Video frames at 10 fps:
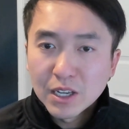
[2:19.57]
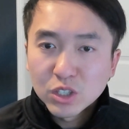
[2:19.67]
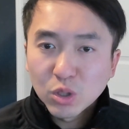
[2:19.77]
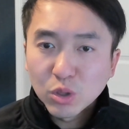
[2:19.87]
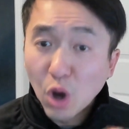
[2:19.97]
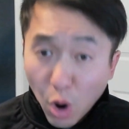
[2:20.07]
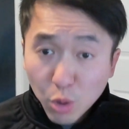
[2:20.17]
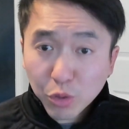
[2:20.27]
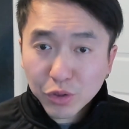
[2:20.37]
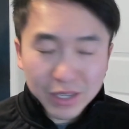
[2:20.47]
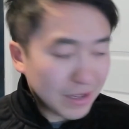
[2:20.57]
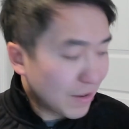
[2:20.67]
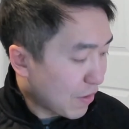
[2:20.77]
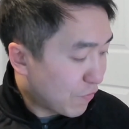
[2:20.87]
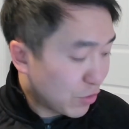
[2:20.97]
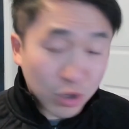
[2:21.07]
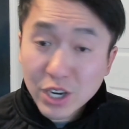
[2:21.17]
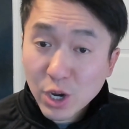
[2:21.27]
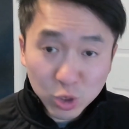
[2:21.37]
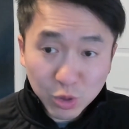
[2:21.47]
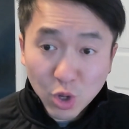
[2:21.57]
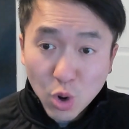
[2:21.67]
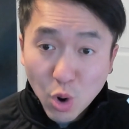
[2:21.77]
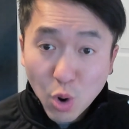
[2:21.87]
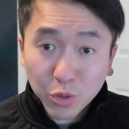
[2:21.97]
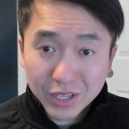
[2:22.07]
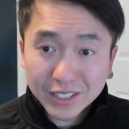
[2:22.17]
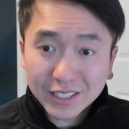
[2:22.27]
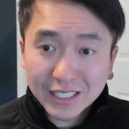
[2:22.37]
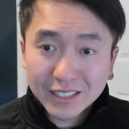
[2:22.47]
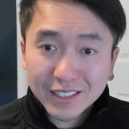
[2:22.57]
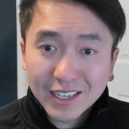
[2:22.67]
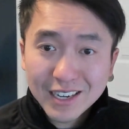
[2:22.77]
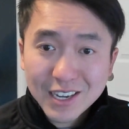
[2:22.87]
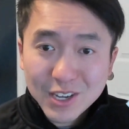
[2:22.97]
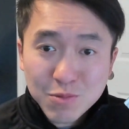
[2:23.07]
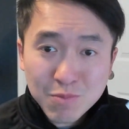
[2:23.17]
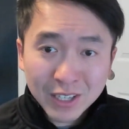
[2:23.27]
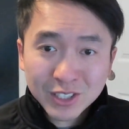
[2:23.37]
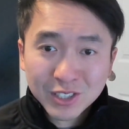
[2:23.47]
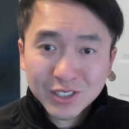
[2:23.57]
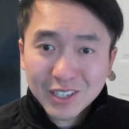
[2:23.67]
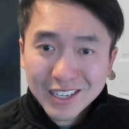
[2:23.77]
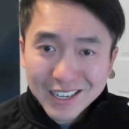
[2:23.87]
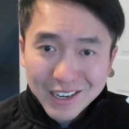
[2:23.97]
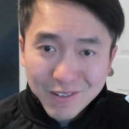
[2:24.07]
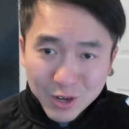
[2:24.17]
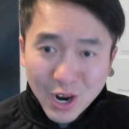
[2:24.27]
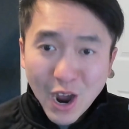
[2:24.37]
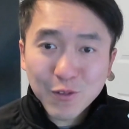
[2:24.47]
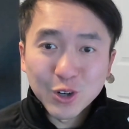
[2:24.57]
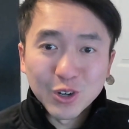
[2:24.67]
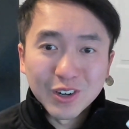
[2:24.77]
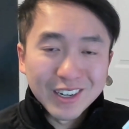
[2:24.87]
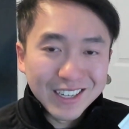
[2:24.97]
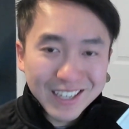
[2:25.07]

So the oath, if you're curious what the oath is you must recover